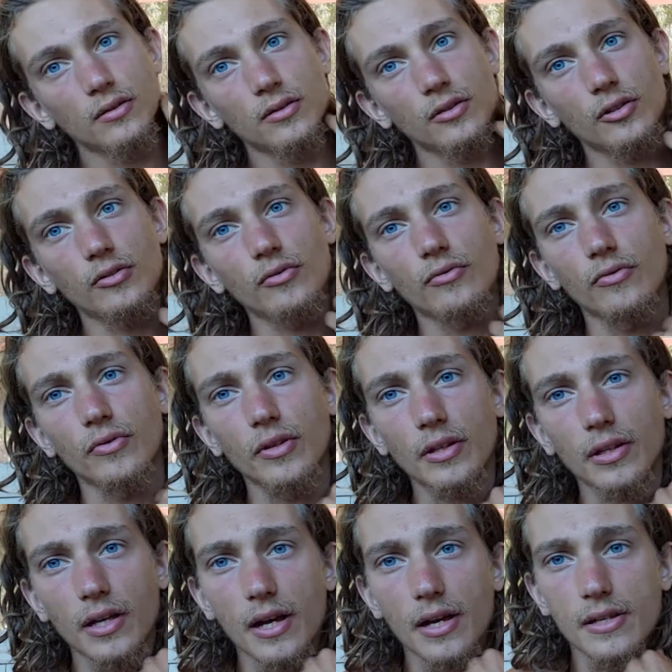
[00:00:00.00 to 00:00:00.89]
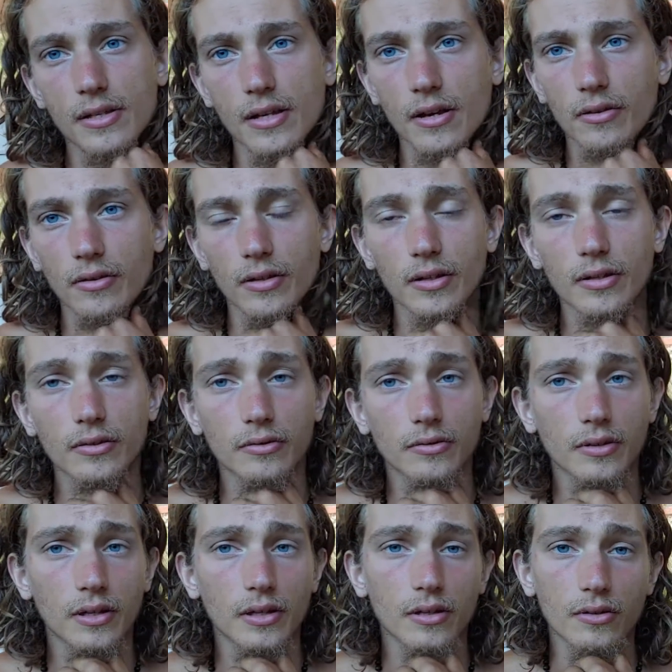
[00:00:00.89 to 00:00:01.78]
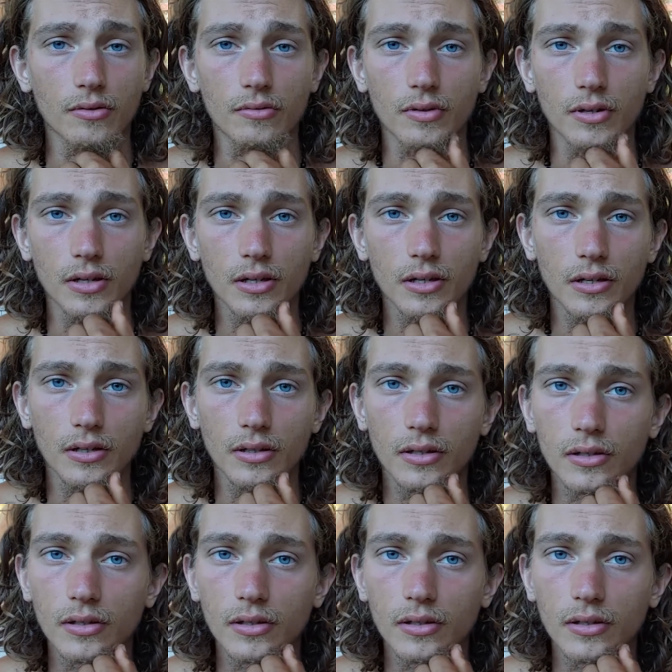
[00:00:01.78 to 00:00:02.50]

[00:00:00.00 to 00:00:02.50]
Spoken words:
Do you realize how little that you need?